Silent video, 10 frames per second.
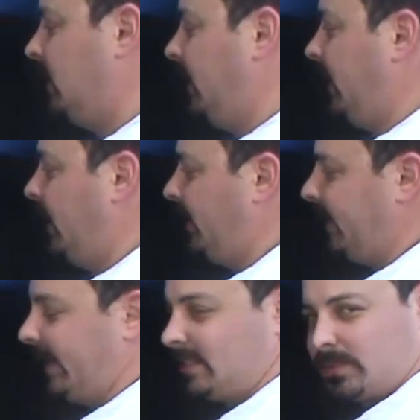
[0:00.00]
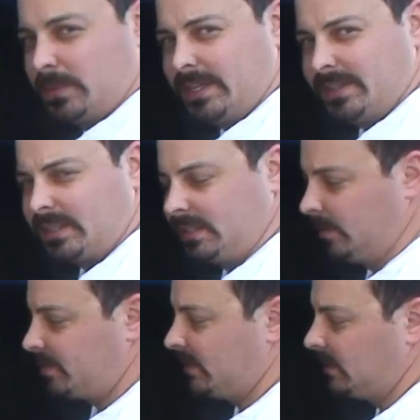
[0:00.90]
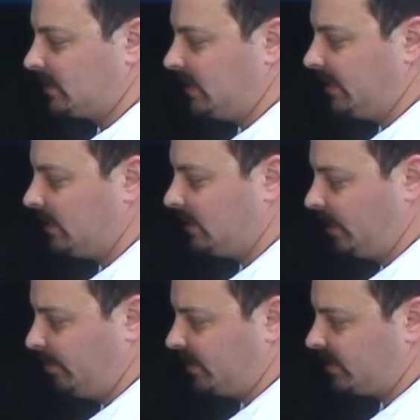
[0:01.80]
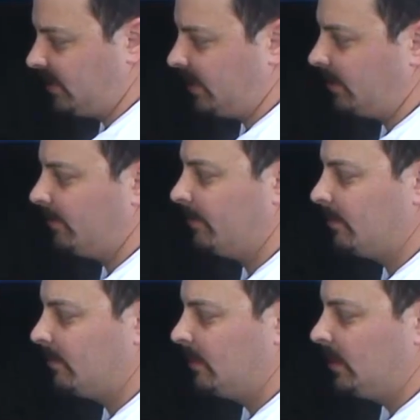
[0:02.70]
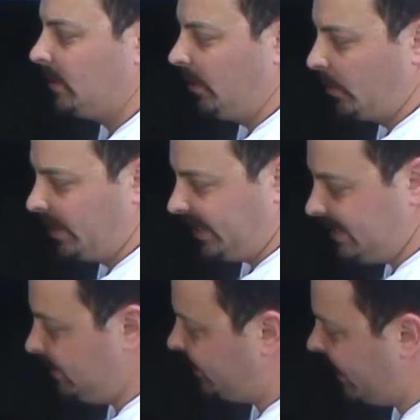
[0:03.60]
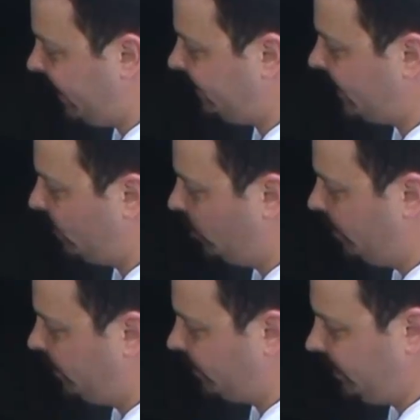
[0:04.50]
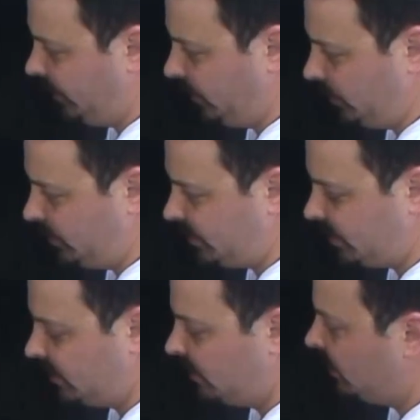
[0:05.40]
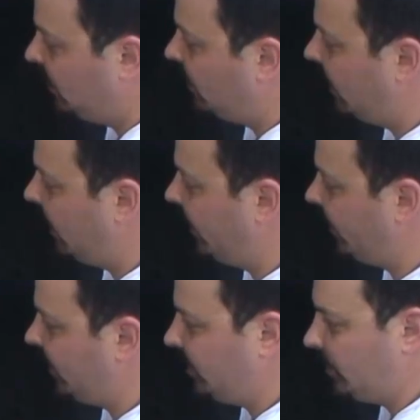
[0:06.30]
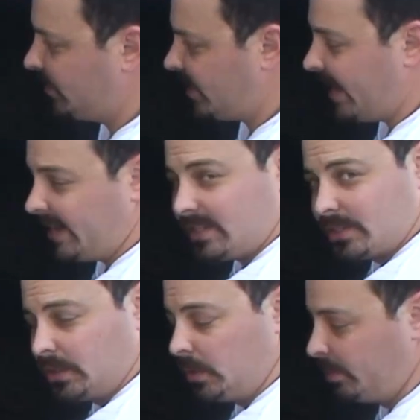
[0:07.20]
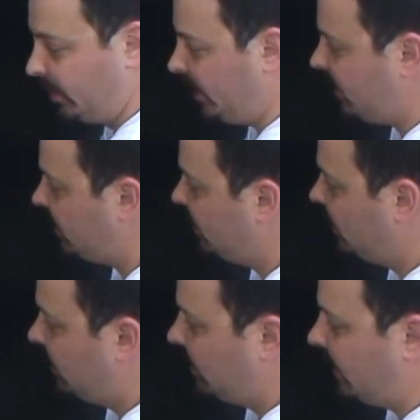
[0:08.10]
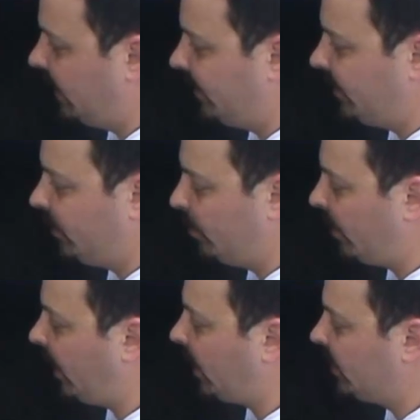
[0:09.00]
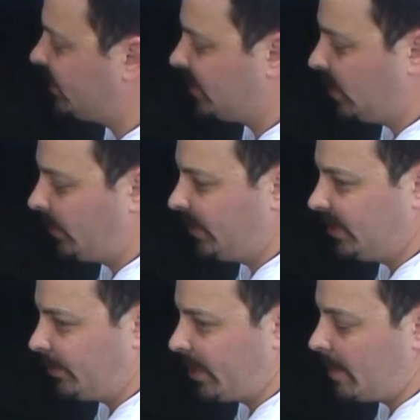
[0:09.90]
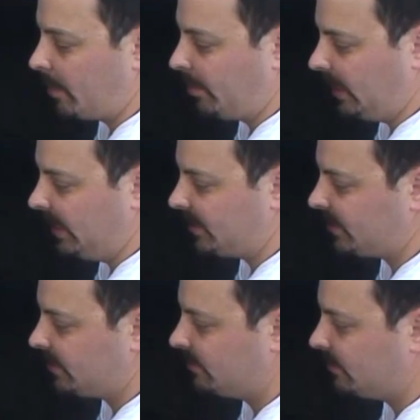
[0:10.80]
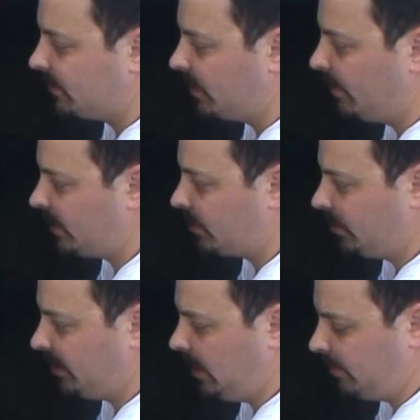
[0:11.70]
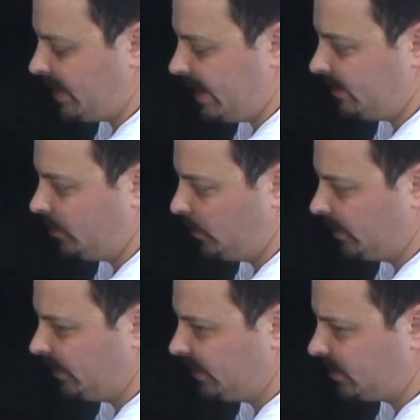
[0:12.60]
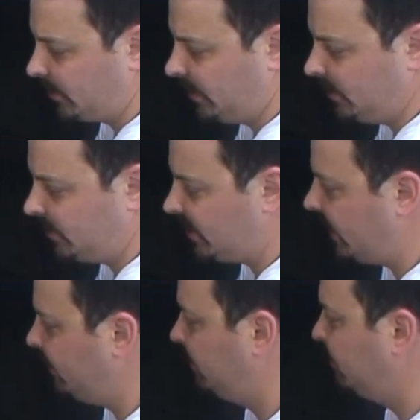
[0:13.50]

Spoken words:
And that's what the clip looks like. You want to keep that. That will be reused. You're going to use that to put the new brake hose and hold it in the proper place. So sure you keep that. You will need to reuse that.